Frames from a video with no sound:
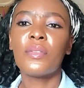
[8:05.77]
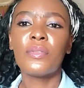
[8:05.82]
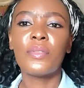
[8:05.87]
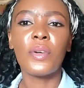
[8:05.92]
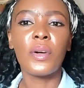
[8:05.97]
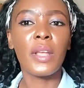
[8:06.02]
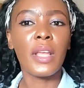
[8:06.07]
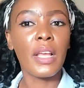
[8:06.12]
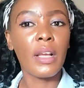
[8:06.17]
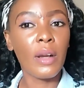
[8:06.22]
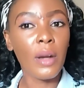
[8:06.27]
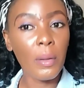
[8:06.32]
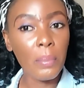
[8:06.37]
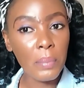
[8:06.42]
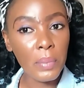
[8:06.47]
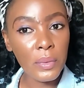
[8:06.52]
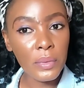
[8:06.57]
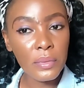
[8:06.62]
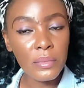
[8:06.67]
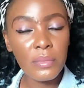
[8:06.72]
for a
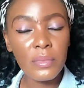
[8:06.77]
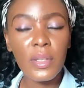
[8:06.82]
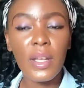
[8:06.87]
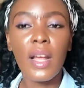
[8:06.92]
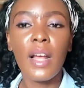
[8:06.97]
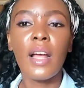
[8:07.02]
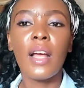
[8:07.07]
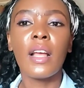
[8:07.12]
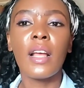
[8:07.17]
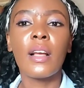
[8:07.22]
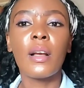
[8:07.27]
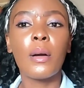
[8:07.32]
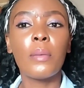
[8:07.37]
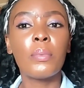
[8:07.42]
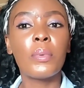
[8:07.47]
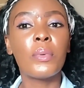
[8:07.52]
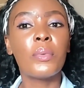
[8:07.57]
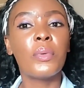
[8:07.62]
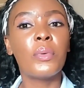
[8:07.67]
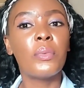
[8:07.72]
couple
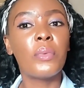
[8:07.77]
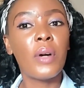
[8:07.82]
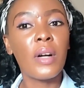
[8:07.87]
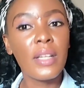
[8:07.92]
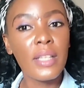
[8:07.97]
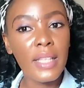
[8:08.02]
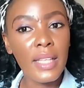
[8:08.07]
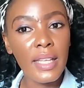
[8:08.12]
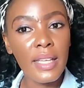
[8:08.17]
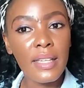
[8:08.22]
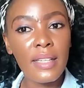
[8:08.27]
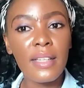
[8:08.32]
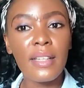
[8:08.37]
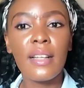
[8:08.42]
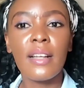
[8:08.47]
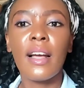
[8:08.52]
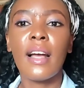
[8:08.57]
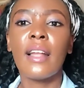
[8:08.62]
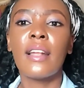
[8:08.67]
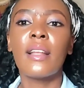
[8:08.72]
with 1 kid,
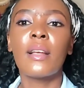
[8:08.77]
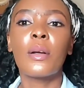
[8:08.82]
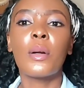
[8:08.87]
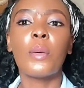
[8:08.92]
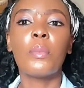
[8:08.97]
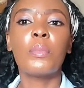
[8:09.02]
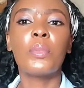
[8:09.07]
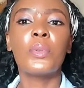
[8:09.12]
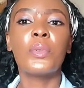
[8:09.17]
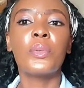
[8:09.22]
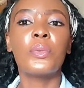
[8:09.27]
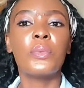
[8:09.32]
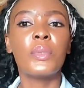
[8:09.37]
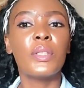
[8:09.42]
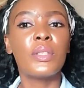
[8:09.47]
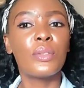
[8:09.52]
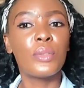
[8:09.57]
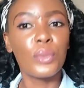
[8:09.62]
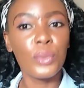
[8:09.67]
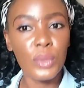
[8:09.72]
and a couple
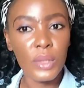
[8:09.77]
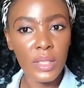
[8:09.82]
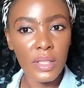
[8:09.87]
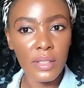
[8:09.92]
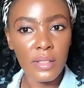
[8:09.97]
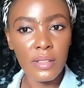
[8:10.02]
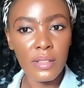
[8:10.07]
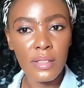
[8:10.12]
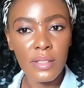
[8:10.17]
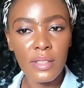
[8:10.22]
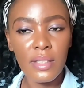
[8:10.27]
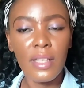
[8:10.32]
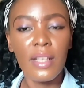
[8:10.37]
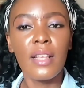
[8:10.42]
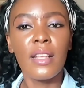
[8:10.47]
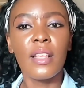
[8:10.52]
with 2 kids.